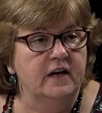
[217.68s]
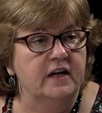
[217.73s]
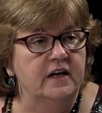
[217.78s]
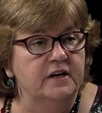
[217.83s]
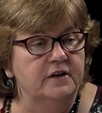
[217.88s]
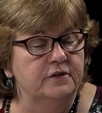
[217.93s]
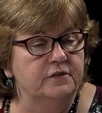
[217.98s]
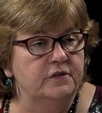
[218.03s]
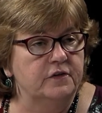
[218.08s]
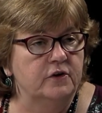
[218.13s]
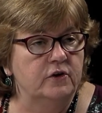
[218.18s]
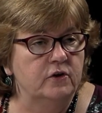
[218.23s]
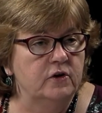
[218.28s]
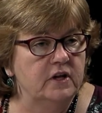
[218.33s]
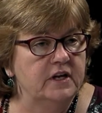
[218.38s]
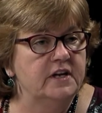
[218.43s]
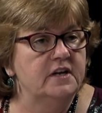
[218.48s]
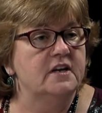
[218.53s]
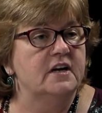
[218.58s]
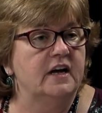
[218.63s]
is
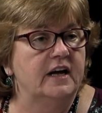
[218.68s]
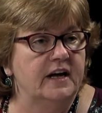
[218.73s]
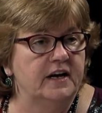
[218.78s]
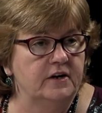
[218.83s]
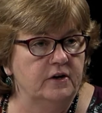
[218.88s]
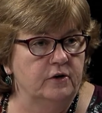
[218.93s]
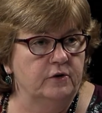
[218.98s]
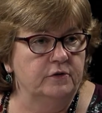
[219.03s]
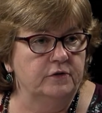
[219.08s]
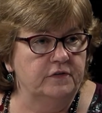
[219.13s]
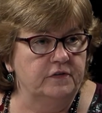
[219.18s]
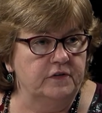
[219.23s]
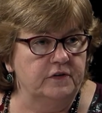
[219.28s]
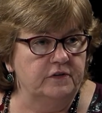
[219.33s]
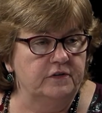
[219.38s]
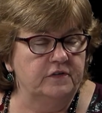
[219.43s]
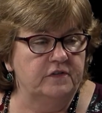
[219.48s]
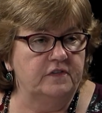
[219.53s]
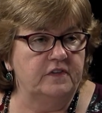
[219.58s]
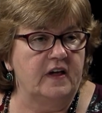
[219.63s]
early
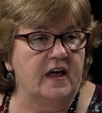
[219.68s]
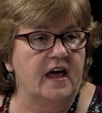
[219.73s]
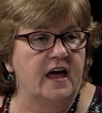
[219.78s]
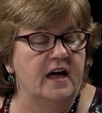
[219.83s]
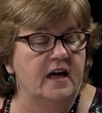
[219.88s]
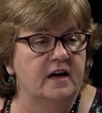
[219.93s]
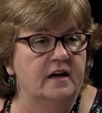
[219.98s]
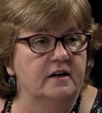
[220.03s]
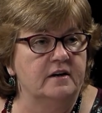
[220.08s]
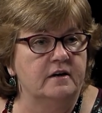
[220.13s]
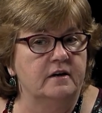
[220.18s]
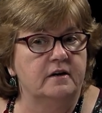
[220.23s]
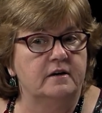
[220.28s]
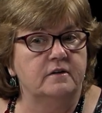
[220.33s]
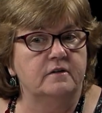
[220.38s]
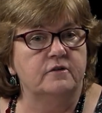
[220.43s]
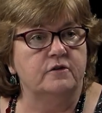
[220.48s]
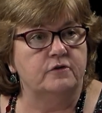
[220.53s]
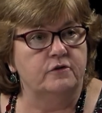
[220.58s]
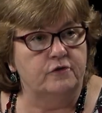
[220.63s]
diagnosis and
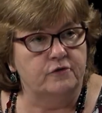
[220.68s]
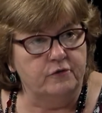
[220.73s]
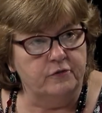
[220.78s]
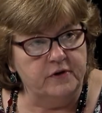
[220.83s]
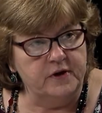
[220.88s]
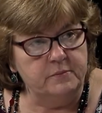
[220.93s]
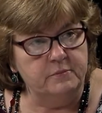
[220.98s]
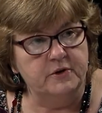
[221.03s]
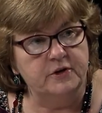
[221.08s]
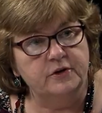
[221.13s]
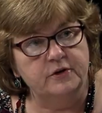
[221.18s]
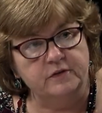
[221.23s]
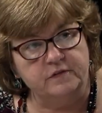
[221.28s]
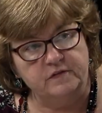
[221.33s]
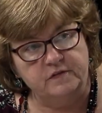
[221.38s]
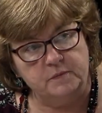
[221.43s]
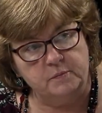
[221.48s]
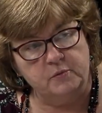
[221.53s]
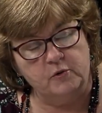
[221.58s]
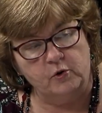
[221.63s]
treatment and
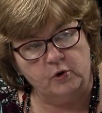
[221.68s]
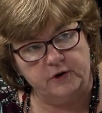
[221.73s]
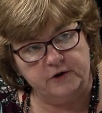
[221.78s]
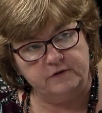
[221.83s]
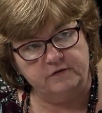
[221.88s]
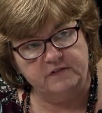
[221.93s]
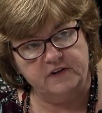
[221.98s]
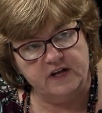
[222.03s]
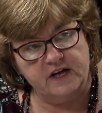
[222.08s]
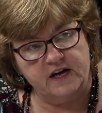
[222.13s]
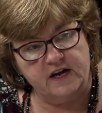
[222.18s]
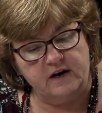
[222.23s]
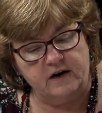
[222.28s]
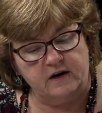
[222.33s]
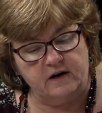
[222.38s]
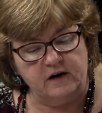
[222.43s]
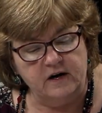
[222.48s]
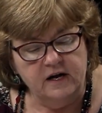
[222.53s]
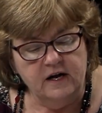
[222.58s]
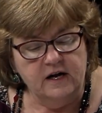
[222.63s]
supportive
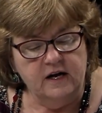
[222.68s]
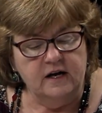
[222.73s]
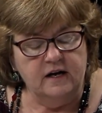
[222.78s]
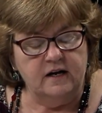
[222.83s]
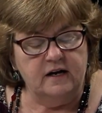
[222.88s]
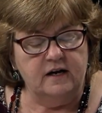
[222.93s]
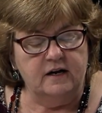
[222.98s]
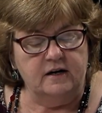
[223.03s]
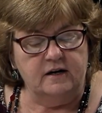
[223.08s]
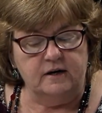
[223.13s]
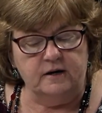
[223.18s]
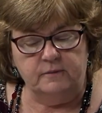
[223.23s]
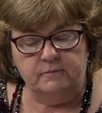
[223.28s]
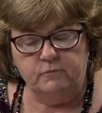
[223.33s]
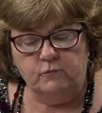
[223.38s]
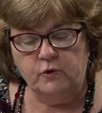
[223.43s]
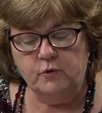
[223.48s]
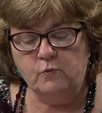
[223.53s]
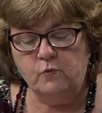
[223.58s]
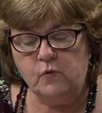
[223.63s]
care.
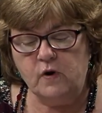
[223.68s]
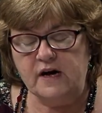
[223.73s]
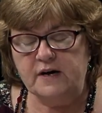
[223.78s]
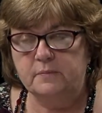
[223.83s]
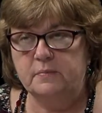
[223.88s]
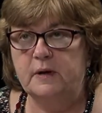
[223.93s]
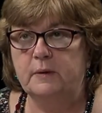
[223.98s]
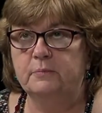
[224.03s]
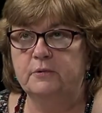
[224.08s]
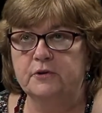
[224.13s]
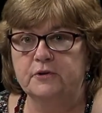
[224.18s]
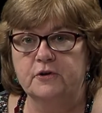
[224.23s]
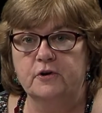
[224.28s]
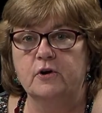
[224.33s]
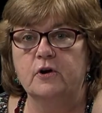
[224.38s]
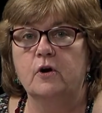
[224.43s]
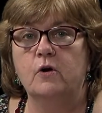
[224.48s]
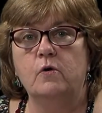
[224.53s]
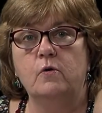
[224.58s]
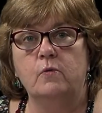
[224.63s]
Um, we want people to
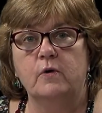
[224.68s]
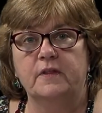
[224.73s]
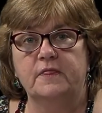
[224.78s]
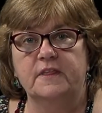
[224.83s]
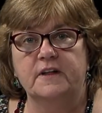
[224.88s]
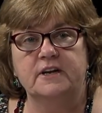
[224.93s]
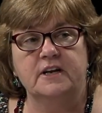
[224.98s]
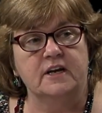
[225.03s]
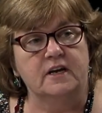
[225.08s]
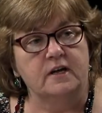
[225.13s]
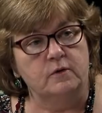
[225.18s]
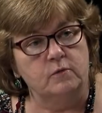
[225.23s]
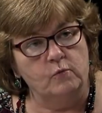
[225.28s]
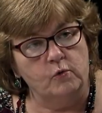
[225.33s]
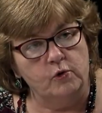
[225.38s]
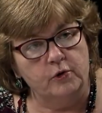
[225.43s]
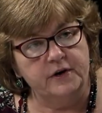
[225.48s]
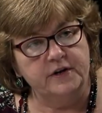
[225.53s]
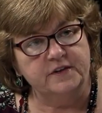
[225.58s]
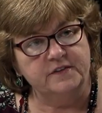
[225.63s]
know what the 10
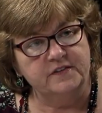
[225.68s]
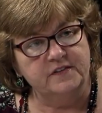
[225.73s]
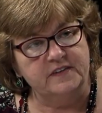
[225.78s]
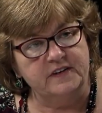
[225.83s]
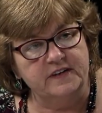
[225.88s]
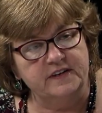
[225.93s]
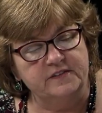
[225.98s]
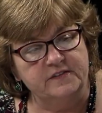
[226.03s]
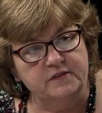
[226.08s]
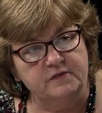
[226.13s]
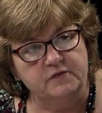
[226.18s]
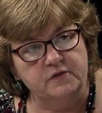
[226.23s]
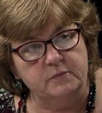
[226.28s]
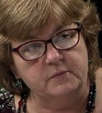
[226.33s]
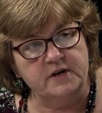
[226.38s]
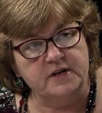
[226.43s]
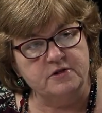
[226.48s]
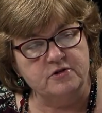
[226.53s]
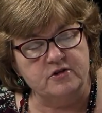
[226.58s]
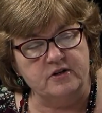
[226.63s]
warning signs of
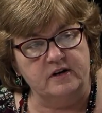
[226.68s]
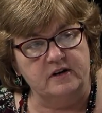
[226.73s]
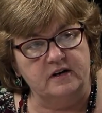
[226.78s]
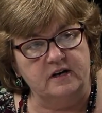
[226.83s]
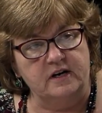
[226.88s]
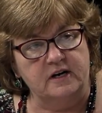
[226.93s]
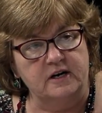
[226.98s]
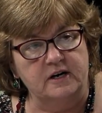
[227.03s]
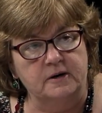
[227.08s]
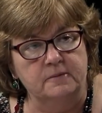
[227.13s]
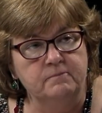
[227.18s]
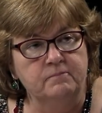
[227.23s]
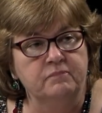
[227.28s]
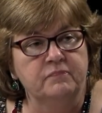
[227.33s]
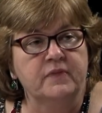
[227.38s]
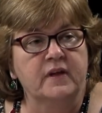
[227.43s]
dementia are